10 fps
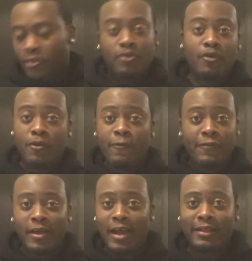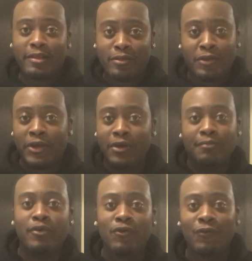Do you feel like this is a good
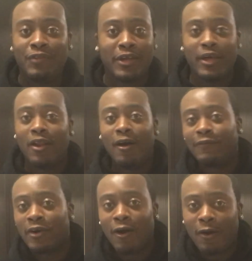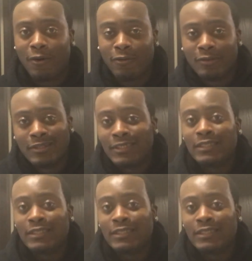move to kill off Carl?